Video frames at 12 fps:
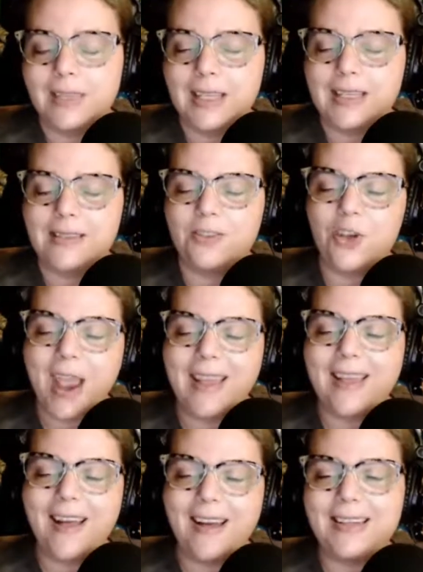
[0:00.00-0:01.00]

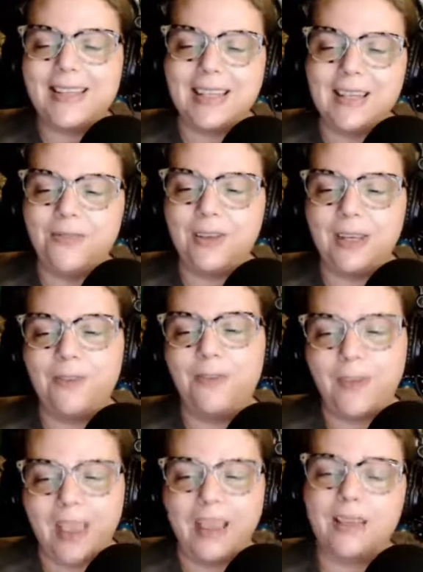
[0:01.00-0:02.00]
also on
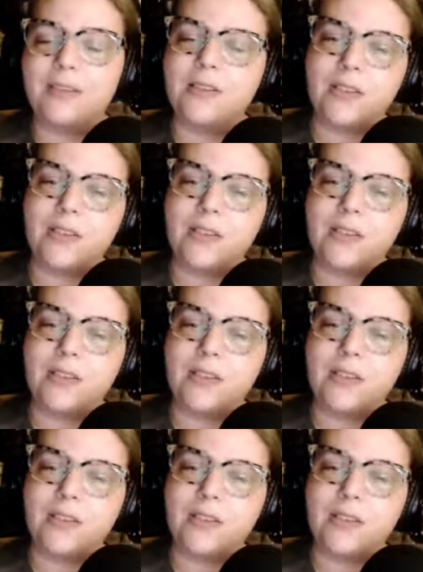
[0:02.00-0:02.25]
the